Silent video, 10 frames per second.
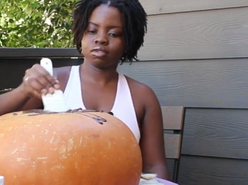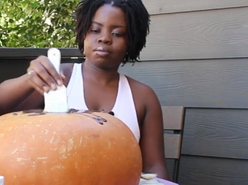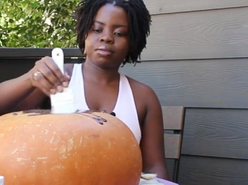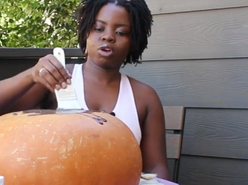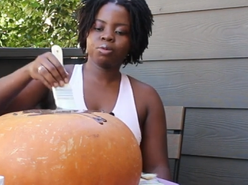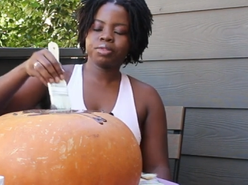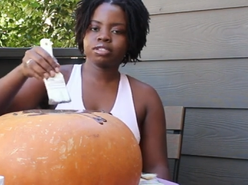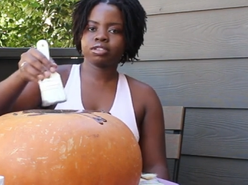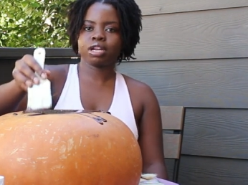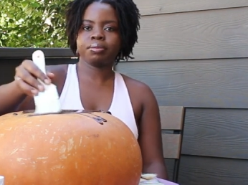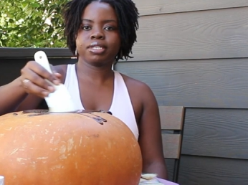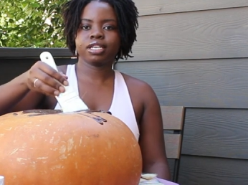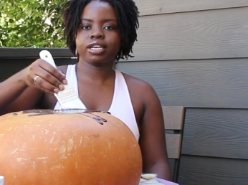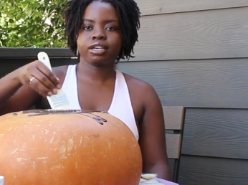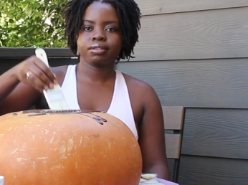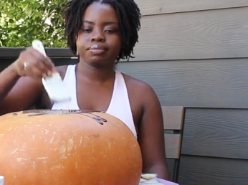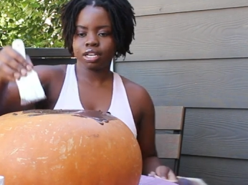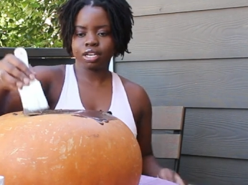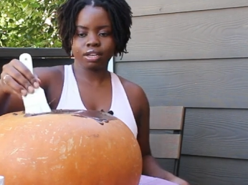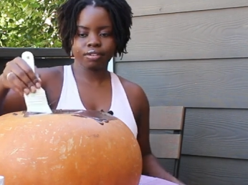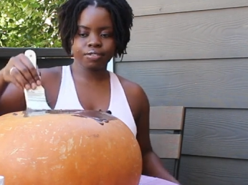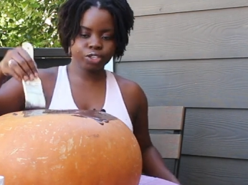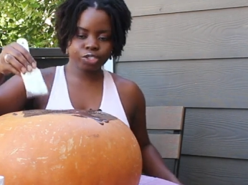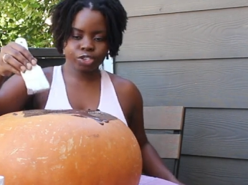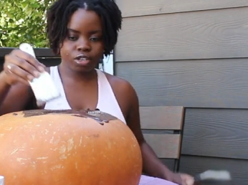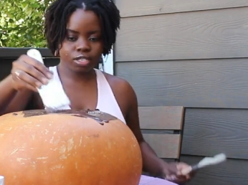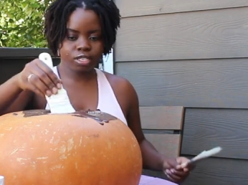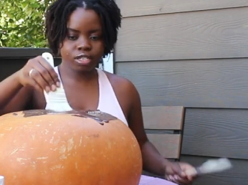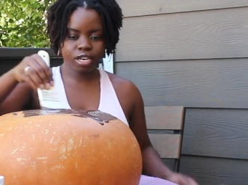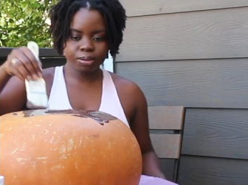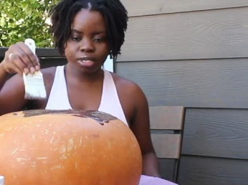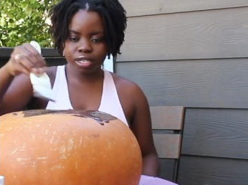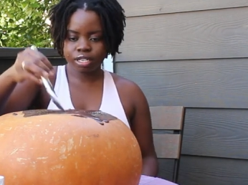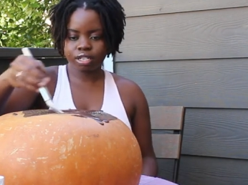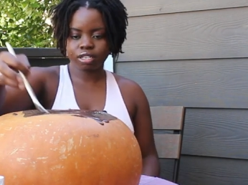I hope this is not a mistake. Fingers crossed it's not a mistake.